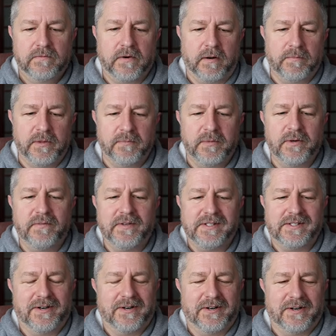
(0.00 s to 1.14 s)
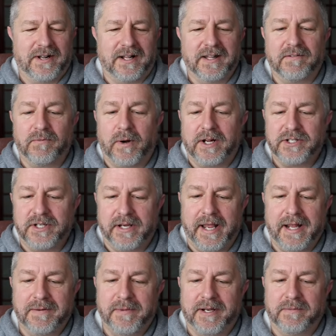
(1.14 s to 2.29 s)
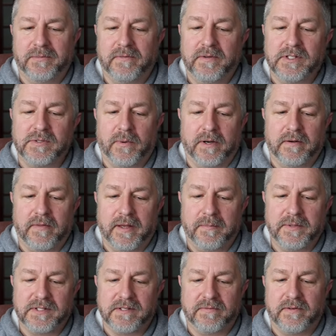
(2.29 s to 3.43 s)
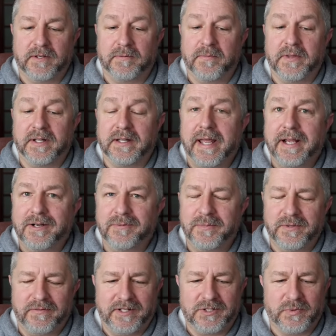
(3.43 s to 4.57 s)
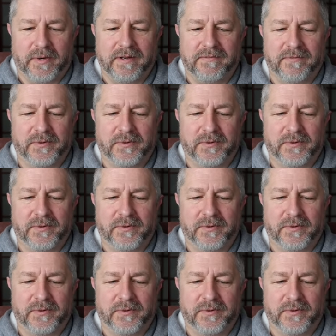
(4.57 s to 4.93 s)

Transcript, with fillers: From the movies nerd, I love watching animated movies. One of them is the film The Lego Movie twenty